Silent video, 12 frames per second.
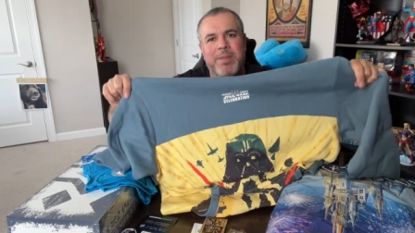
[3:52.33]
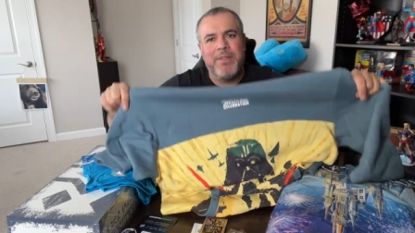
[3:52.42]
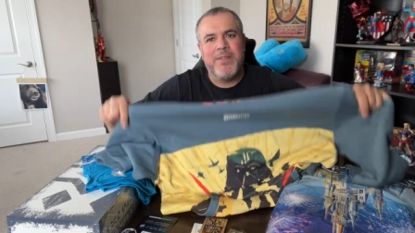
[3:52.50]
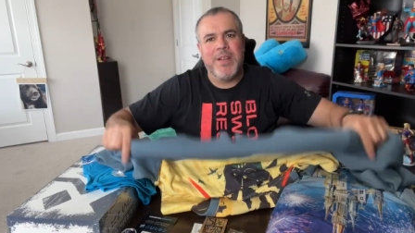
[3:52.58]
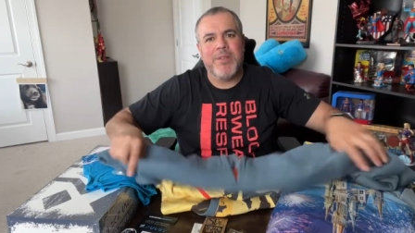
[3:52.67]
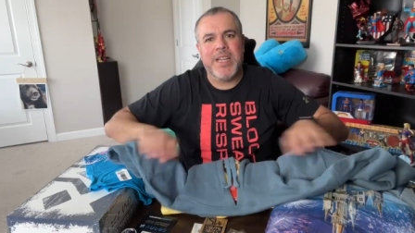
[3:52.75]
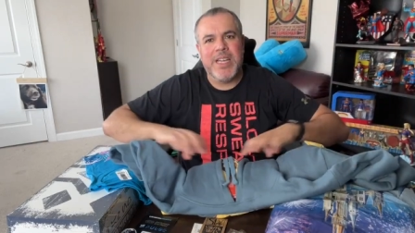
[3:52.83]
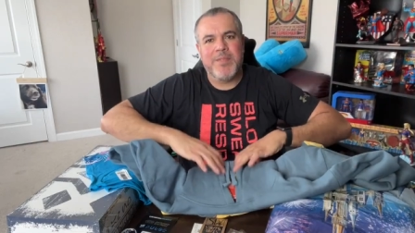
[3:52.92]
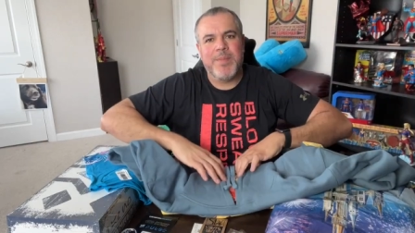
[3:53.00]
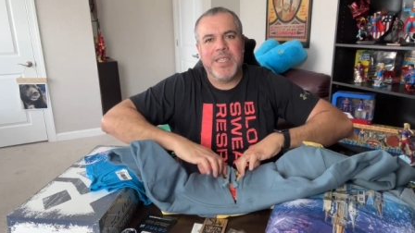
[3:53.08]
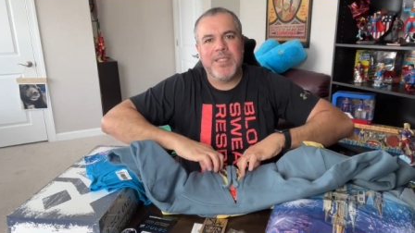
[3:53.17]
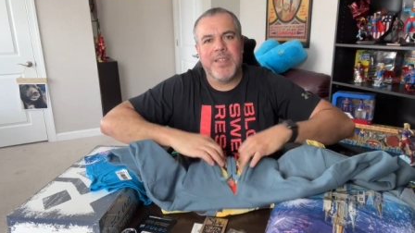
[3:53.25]
of my favorite
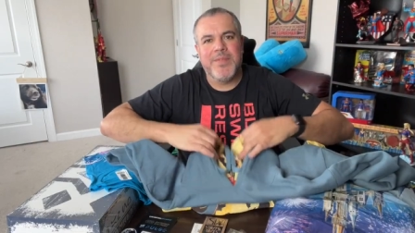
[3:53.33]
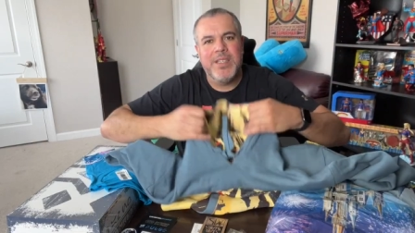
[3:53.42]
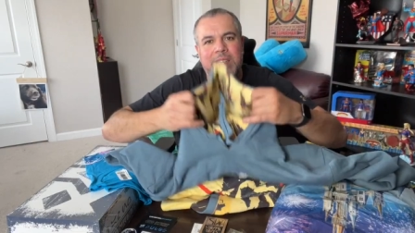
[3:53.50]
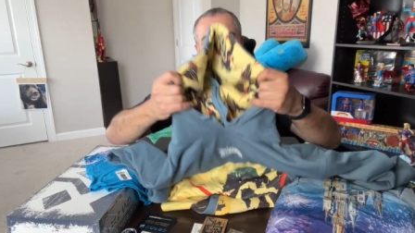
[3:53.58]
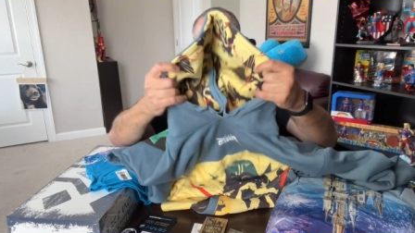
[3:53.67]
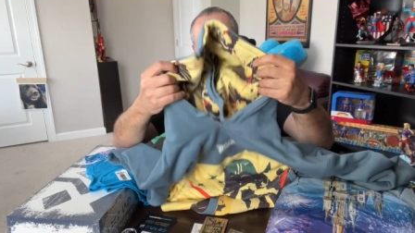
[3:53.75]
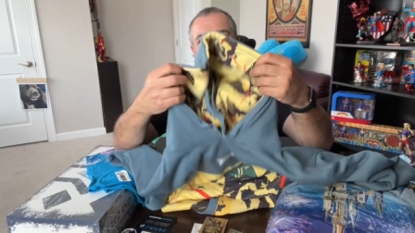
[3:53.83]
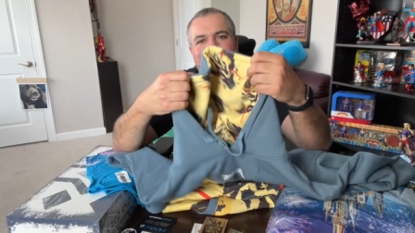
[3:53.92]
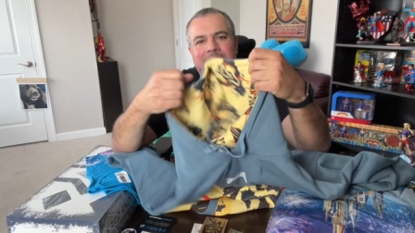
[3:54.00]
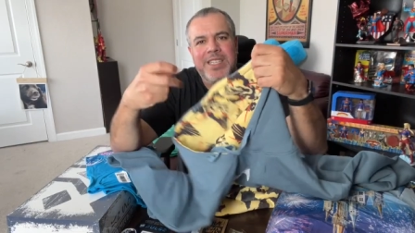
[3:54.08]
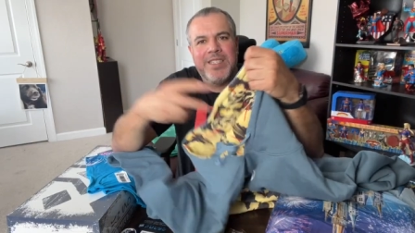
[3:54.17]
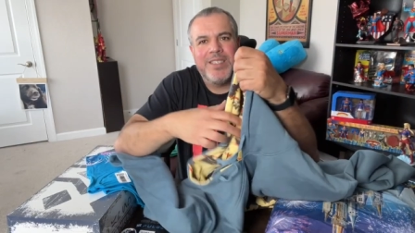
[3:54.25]
aspects of it
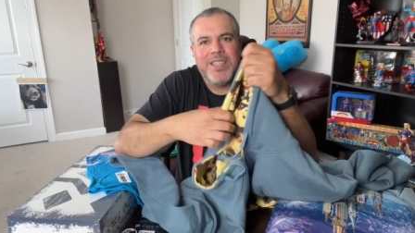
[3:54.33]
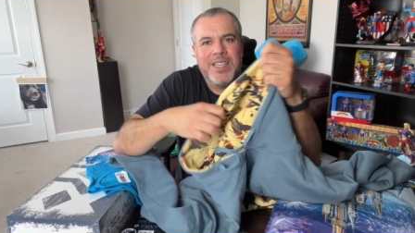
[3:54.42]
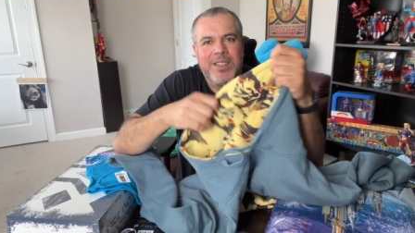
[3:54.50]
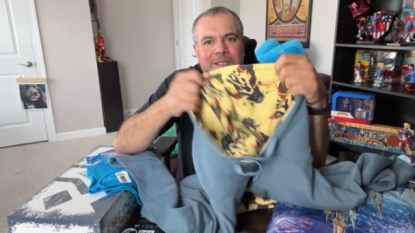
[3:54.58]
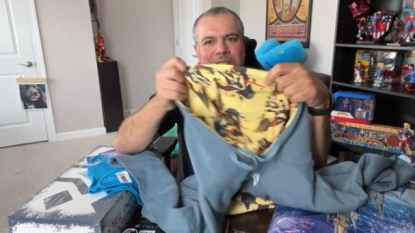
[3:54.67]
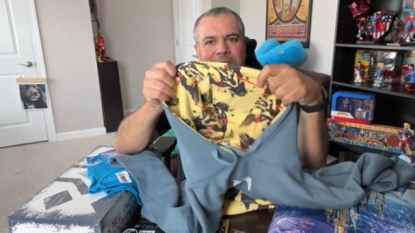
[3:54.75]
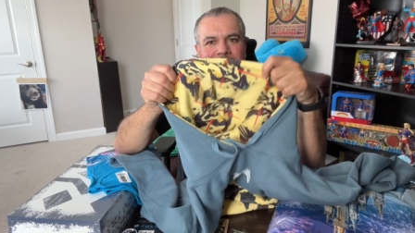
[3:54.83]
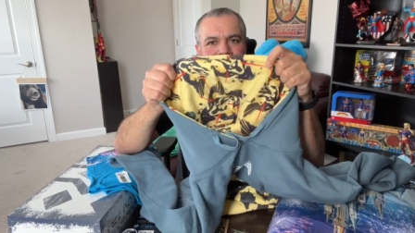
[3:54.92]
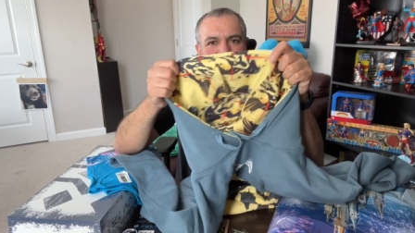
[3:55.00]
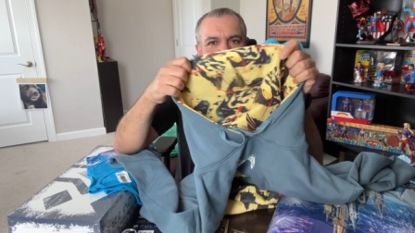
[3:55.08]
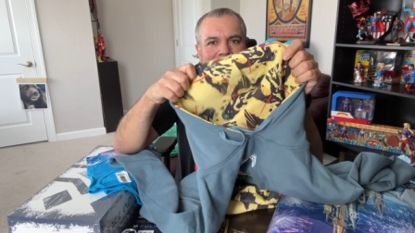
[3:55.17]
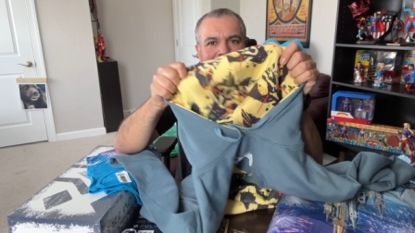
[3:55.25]
was inside the
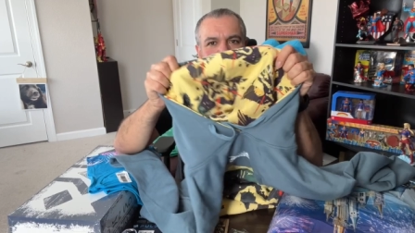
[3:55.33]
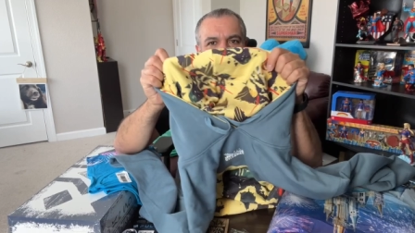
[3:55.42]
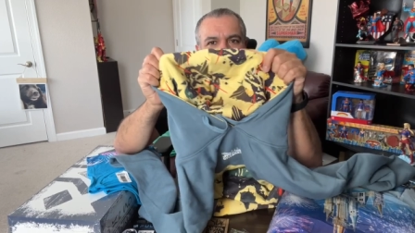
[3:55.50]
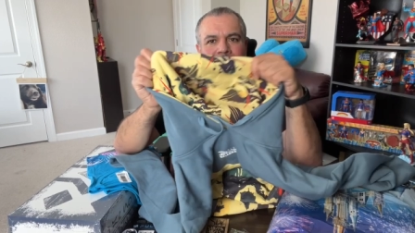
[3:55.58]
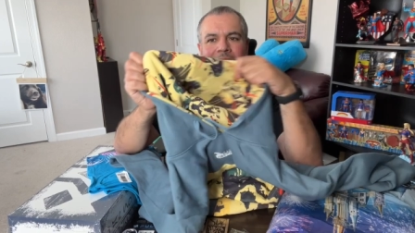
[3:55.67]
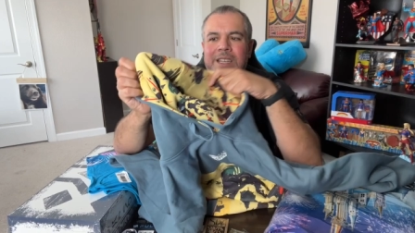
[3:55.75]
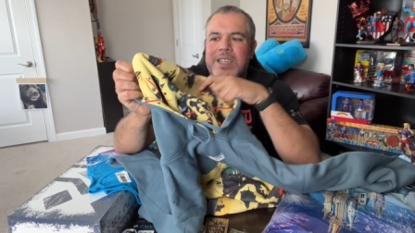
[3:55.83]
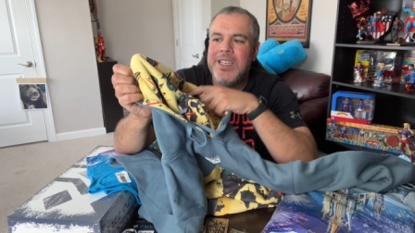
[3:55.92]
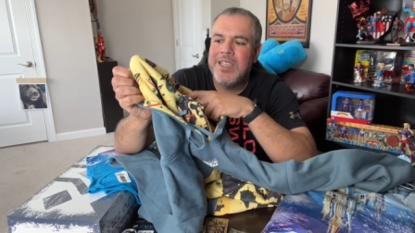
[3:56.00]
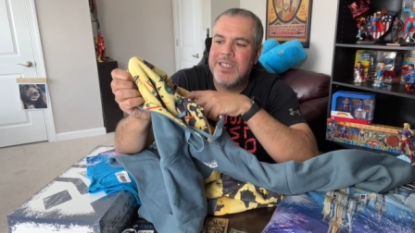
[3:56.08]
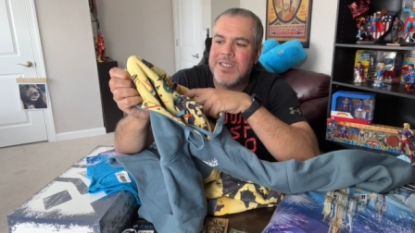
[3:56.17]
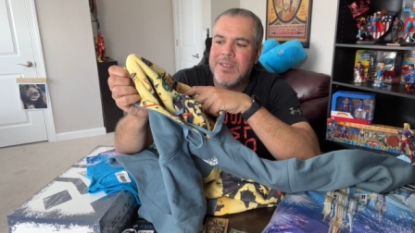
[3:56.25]
hood
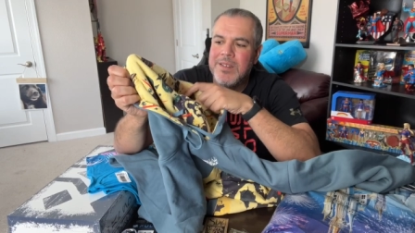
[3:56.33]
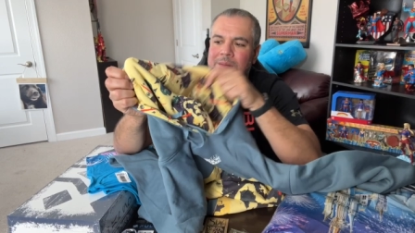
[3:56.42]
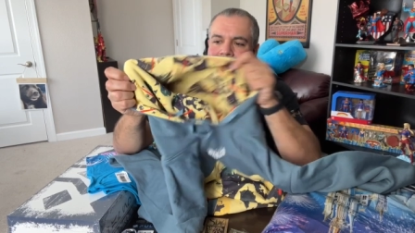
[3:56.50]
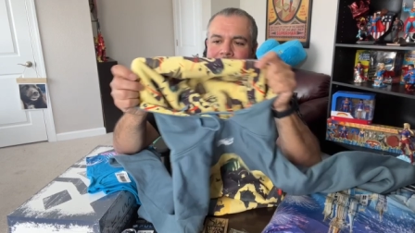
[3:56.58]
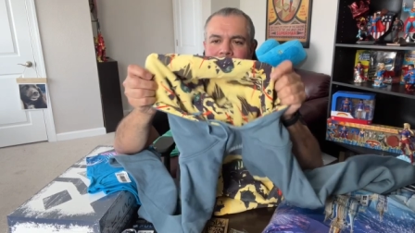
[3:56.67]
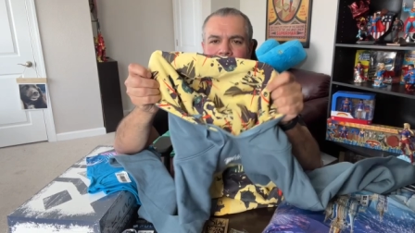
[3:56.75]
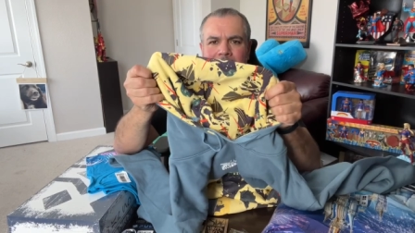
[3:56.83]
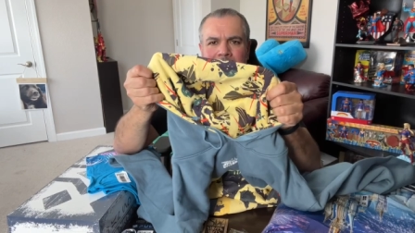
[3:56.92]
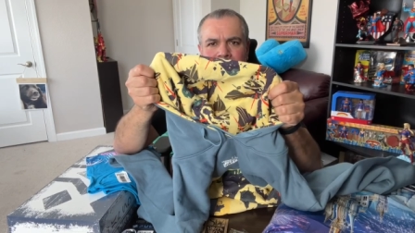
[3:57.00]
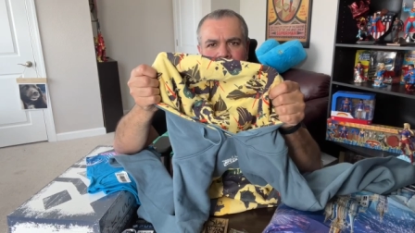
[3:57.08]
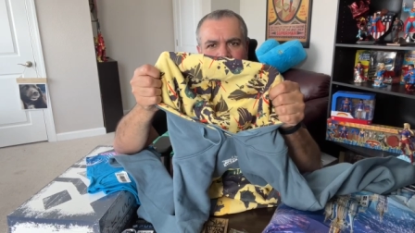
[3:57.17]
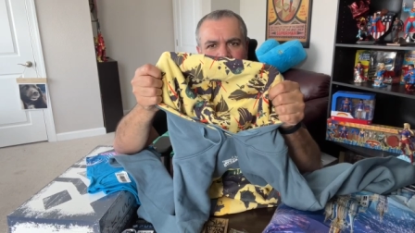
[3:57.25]
is, you
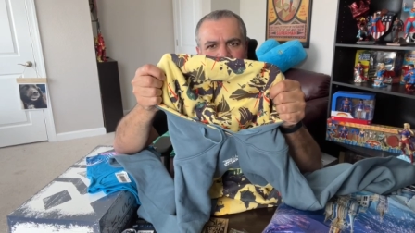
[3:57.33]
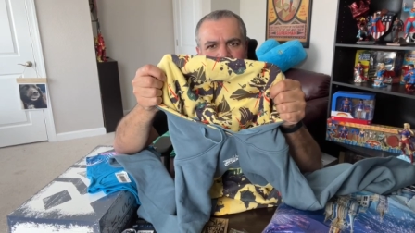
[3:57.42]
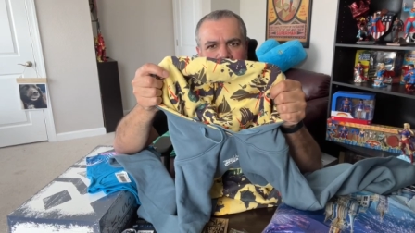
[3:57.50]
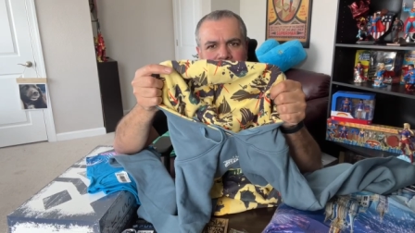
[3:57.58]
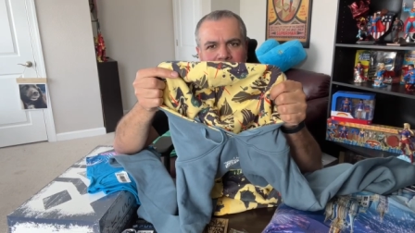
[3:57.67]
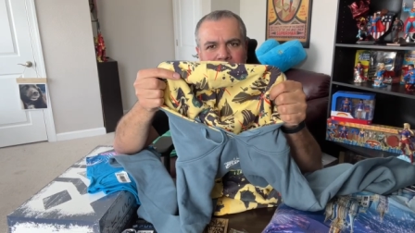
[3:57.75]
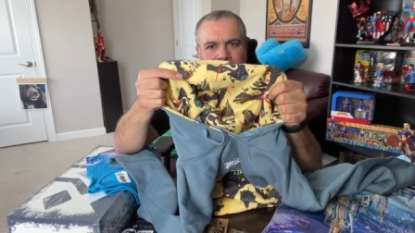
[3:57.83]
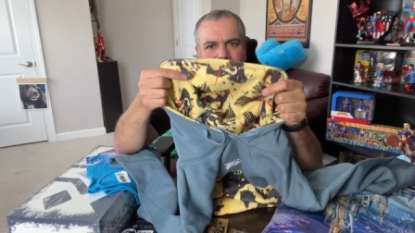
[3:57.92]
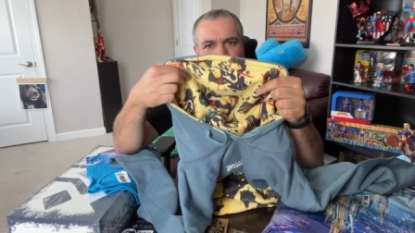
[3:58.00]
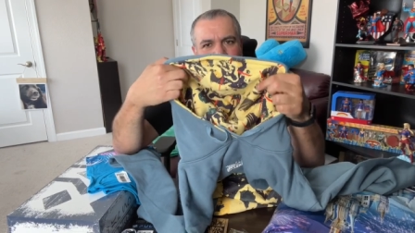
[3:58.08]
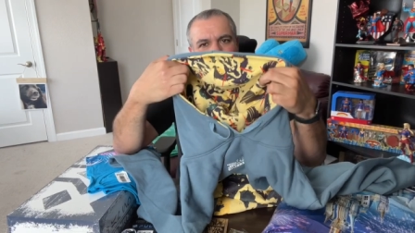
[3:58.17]
know, kind of the key art